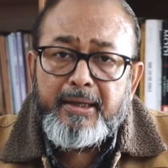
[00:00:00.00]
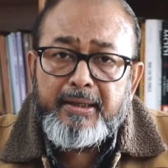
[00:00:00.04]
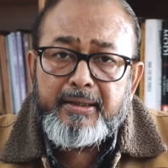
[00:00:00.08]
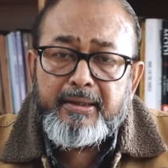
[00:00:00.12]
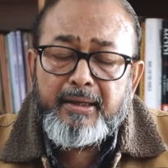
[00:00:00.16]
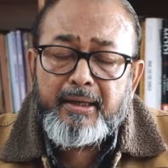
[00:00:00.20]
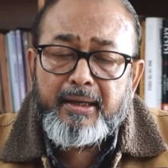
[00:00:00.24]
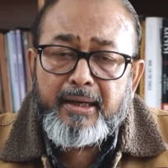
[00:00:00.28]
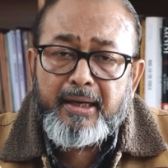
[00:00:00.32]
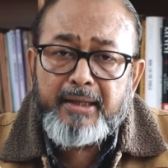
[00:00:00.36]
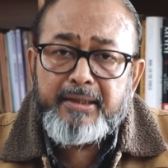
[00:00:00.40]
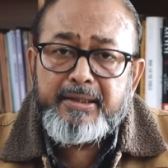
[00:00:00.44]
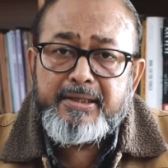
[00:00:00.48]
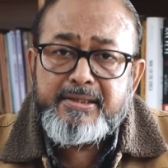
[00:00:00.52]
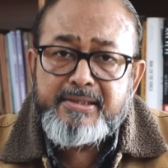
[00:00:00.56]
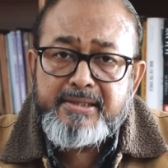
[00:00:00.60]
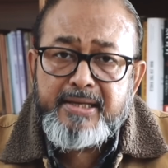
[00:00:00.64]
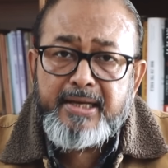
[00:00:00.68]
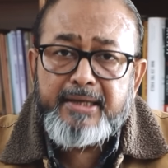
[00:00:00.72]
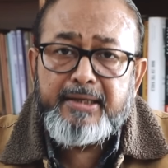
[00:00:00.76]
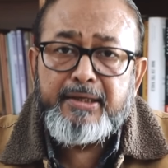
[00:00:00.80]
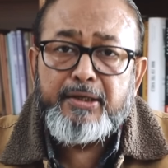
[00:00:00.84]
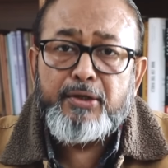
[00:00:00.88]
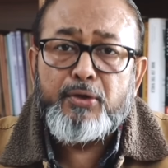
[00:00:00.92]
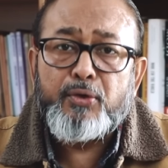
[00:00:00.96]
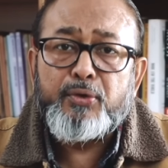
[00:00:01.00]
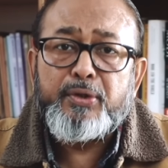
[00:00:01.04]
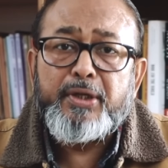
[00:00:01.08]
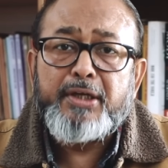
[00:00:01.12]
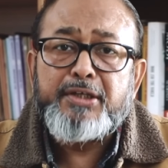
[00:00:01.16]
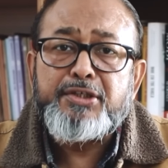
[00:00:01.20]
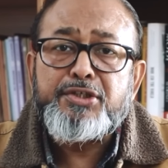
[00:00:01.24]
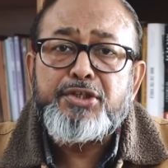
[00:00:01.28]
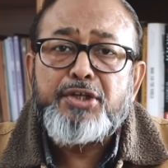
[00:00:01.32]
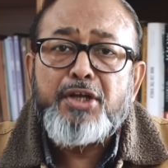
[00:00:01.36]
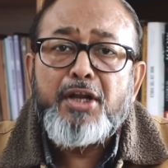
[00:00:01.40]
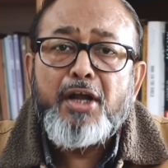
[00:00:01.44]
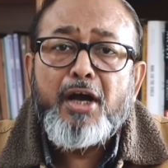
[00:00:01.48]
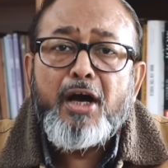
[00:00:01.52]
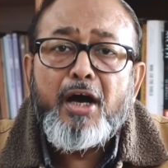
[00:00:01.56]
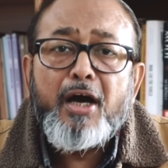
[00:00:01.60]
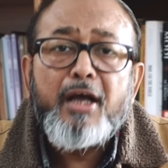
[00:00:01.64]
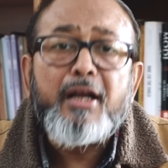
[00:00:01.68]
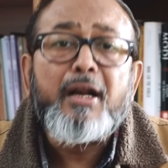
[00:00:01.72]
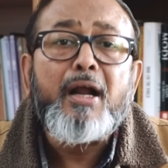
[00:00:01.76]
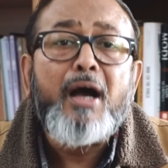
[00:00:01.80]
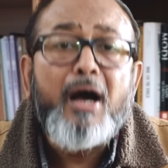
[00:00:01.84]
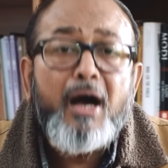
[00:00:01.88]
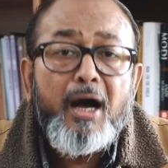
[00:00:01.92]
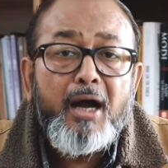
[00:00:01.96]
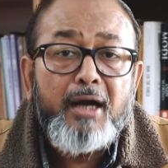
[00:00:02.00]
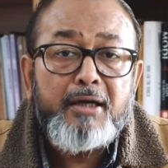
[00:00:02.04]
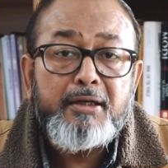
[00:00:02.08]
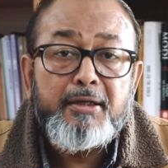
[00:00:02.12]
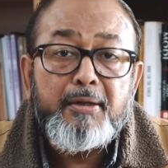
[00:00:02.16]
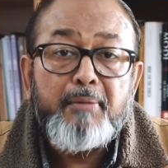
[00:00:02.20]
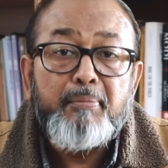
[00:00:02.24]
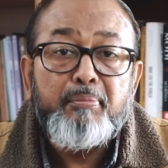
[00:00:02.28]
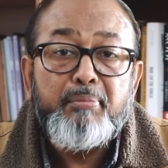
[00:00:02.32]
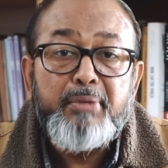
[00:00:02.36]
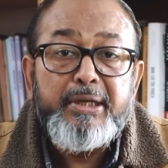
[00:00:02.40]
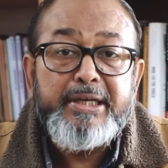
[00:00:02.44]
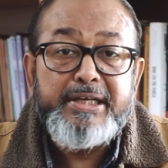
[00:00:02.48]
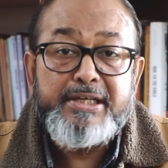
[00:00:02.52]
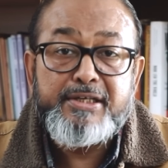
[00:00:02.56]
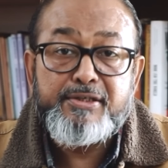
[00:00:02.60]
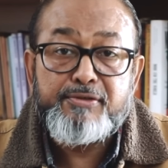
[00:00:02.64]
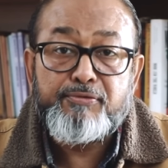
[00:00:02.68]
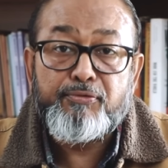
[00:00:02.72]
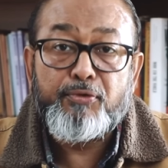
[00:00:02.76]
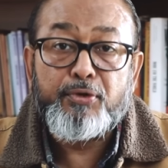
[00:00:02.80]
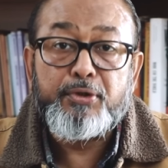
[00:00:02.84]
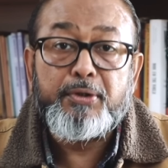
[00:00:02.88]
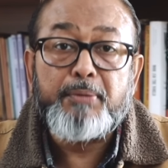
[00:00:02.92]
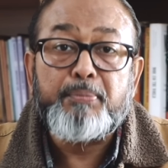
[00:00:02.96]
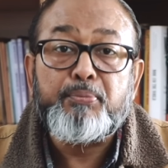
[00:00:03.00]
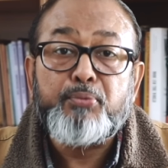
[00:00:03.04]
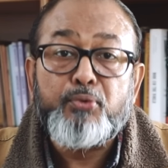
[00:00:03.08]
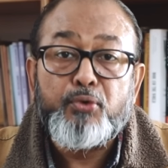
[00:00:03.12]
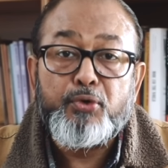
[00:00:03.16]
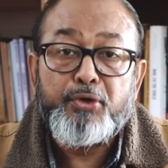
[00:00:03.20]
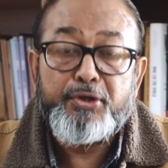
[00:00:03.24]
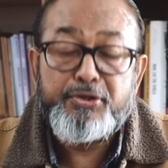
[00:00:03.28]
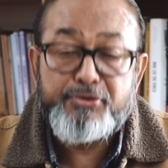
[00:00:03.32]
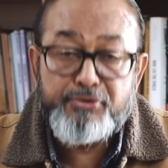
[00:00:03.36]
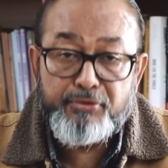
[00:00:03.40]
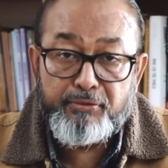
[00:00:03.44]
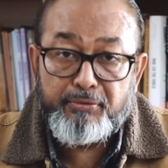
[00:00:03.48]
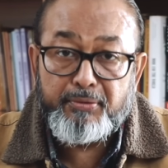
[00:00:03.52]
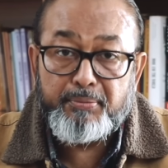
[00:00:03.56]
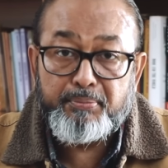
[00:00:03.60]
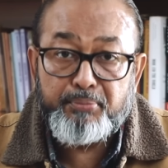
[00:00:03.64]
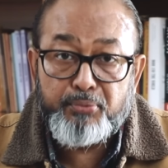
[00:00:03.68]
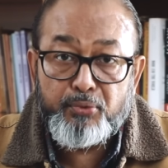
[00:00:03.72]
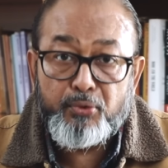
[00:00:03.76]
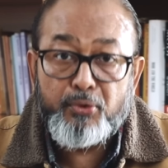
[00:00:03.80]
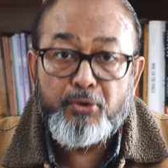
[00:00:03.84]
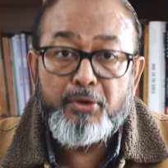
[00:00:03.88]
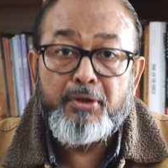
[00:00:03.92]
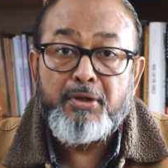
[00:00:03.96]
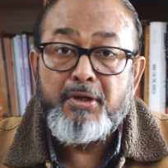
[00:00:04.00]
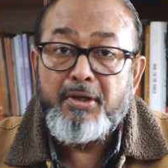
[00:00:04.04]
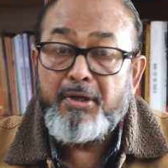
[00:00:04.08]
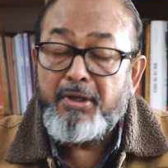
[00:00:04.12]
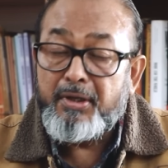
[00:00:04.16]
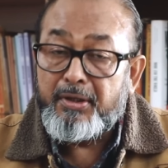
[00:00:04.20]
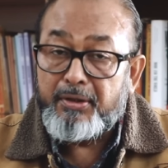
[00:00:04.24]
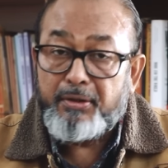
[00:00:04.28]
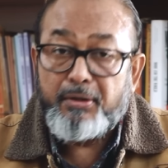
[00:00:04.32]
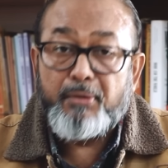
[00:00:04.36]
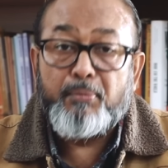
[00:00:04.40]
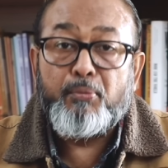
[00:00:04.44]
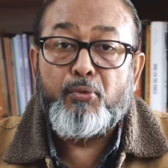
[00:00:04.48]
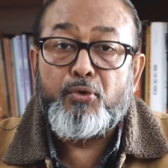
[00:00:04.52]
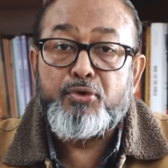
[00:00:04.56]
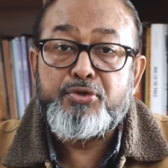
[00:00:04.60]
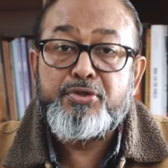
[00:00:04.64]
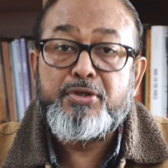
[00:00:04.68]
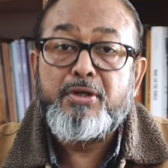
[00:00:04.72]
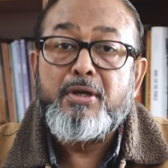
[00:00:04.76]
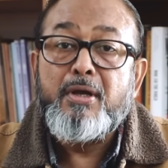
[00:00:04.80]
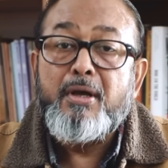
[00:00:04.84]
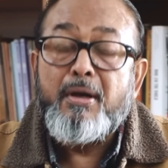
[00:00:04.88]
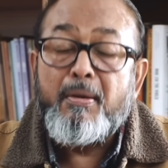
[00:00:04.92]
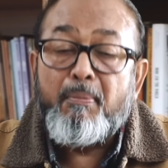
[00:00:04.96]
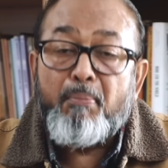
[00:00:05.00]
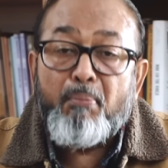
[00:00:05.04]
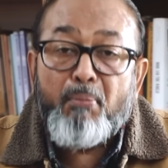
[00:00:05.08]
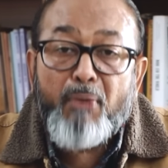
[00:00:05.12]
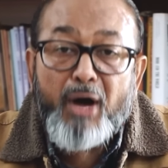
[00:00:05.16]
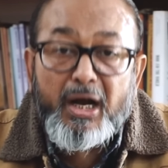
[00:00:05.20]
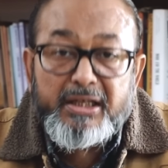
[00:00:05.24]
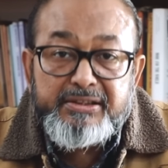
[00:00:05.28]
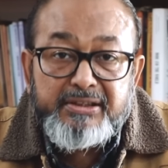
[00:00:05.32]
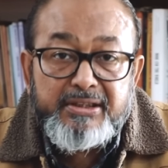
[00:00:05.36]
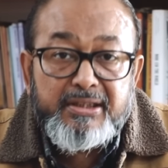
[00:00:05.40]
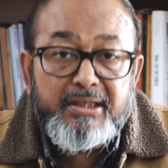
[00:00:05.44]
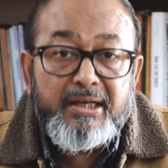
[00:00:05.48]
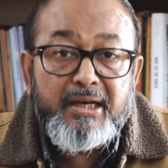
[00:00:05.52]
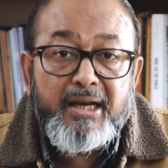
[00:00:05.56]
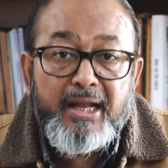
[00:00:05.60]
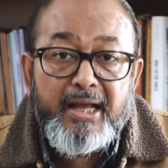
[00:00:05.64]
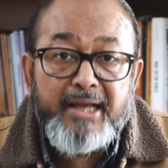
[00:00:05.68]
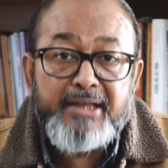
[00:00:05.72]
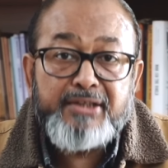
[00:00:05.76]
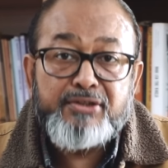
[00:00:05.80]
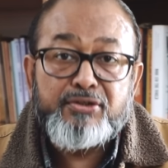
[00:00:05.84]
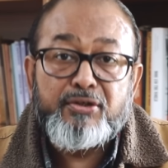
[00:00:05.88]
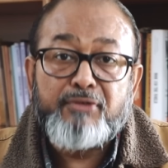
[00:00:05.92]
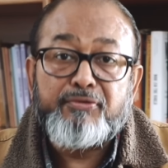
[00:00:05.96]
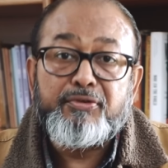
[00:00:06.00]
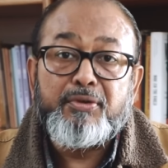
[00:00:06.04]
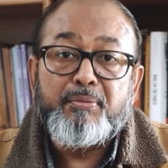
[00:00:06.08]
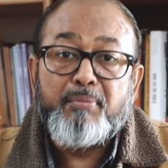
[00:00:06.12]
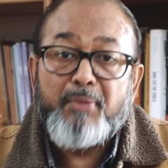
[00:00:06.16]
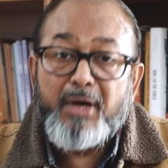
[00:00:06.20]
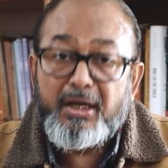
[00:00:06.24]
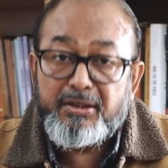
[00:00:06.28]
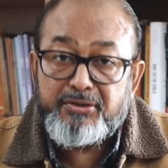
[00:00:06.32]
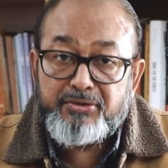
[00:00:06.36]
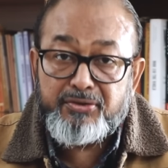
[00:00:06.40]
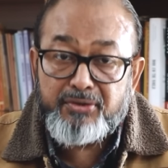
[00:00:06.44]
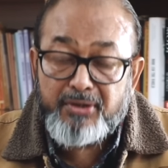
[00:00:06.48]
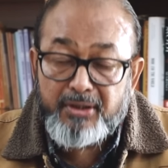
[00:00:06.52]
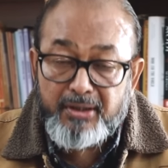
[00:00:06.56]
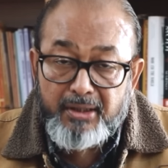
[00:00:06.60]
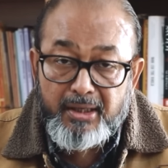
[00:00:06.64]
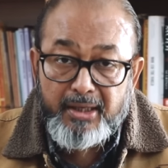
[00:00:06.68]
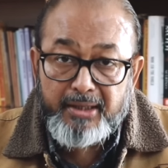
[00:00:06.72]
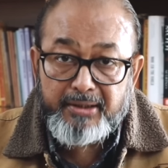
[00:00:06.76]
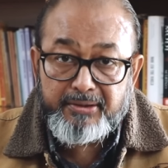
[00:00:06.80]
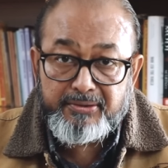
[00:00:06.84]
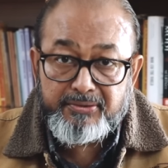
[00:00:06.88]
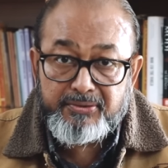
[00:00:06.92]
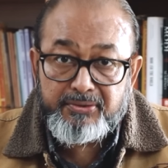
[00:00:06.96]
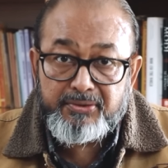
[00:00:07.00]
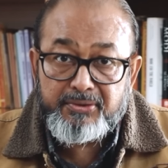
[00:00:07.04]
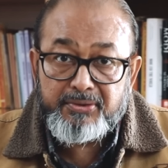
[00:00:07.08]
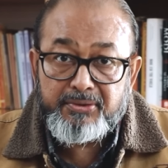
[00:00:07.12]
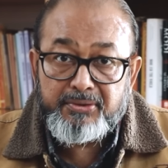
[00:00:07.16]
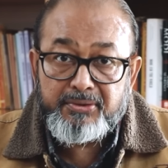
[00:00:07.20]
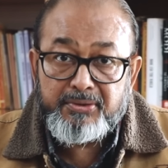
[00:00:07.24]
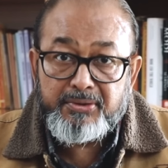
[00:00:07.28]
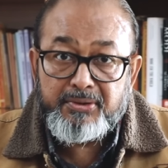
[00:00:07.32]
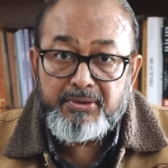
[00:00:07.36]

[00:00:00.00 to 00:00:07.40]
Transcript: Indira Gandhi said, that her heart bleeds for the poorest of the poor, the most marginalized of the marginalized.